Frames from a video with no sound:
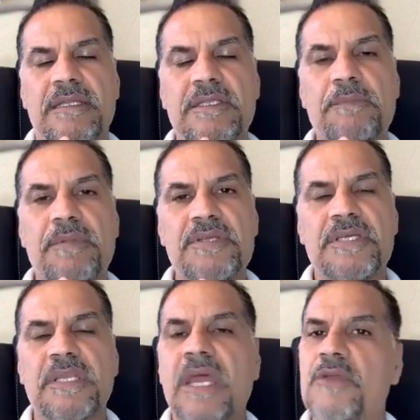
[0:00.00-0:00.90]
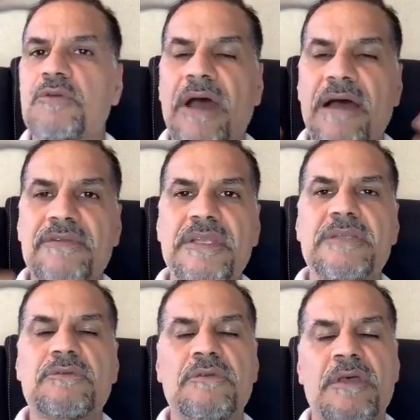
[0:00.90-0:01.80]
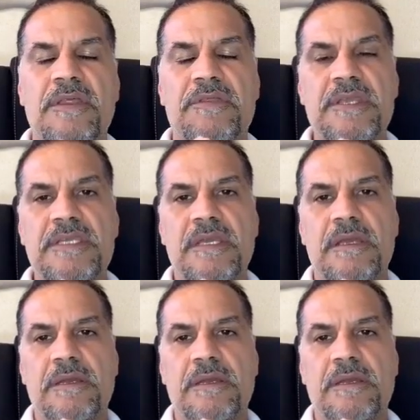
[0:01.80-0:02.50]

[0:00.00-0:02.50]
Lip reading: depression, you have really to think